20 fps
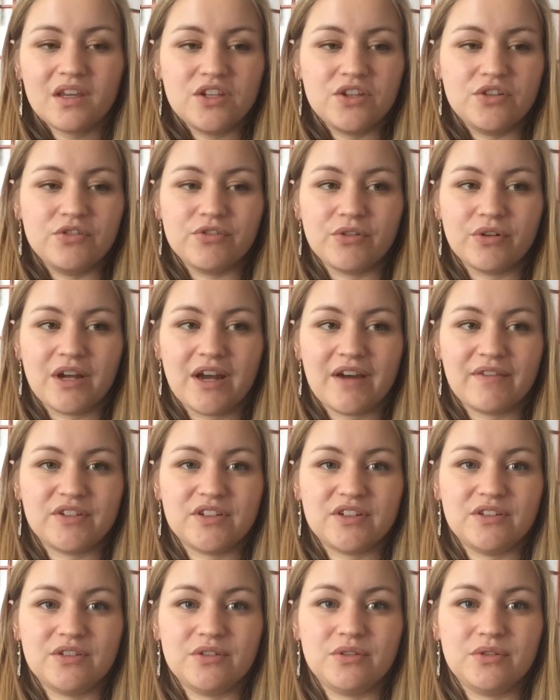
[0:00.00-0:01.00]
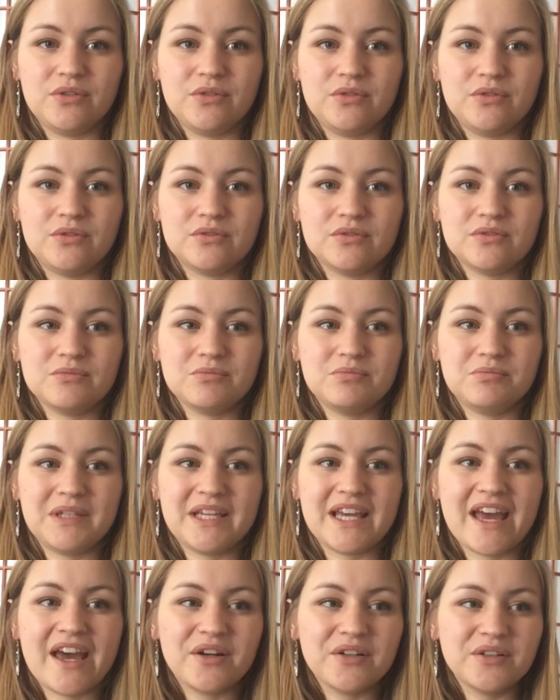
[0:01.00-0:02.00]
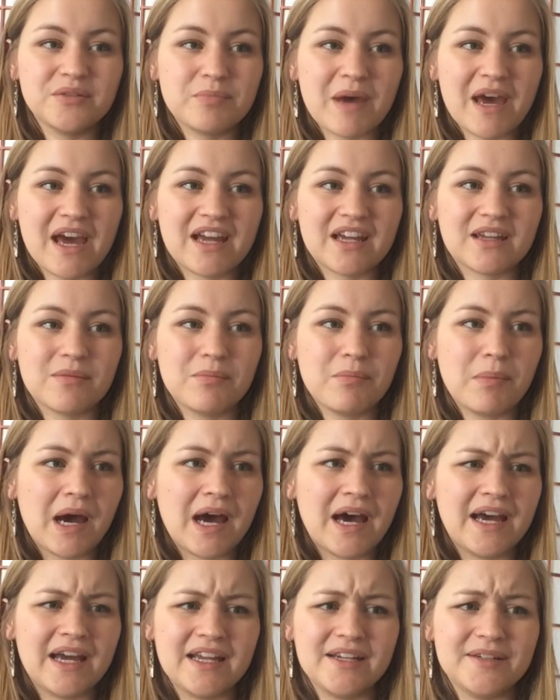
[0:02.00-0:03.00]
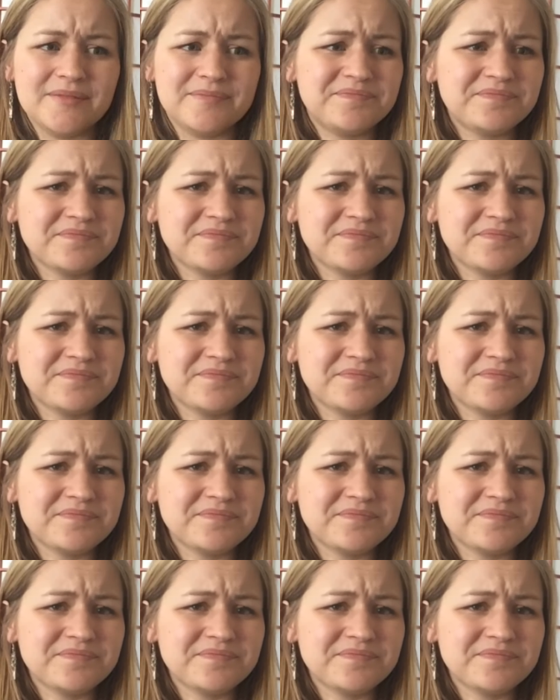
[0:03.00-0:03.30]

You don't have to be held back by